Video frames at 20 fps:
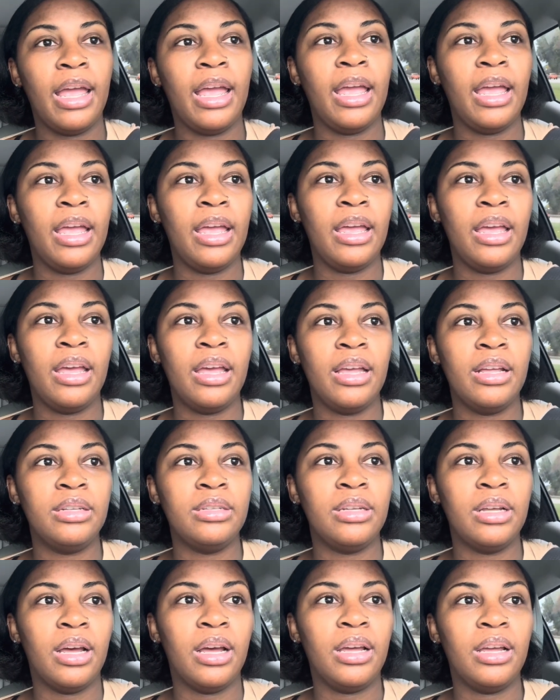
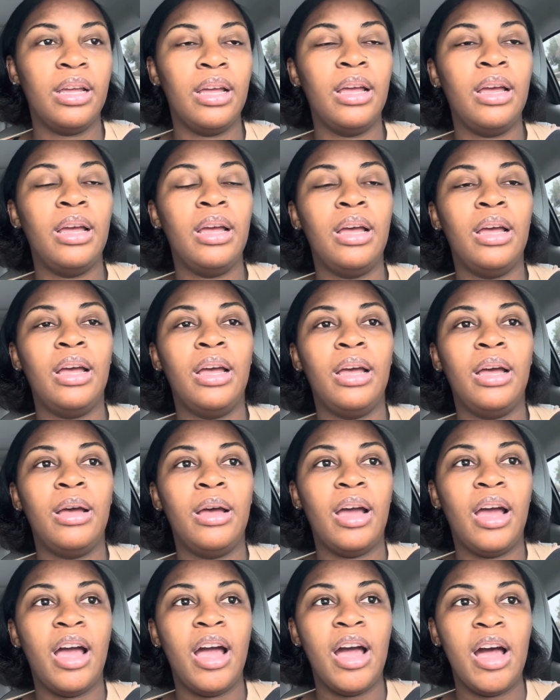and
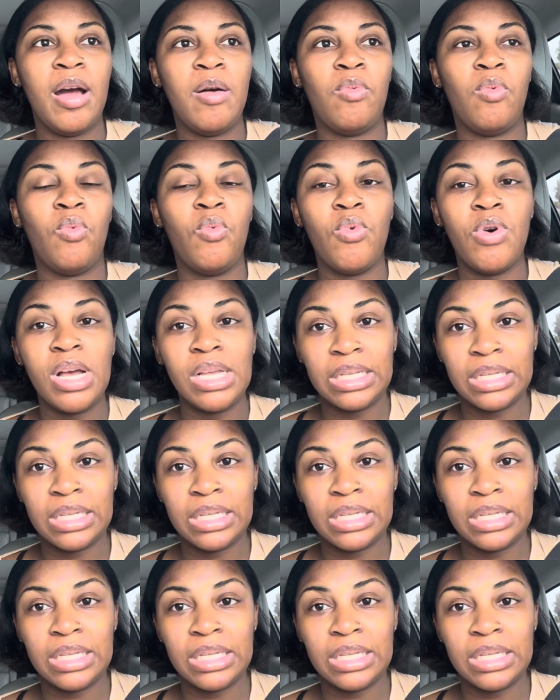I'm 1